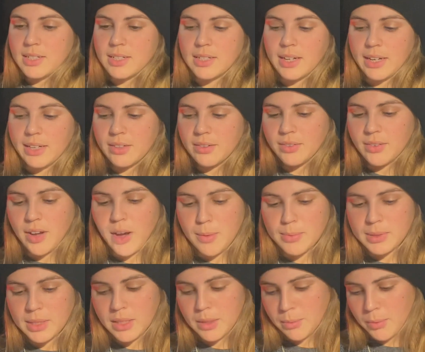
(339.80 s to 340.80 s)
Knight of
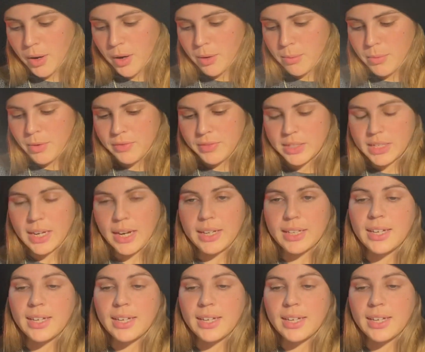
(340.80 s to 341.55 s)
Cups at the bottom of the deck.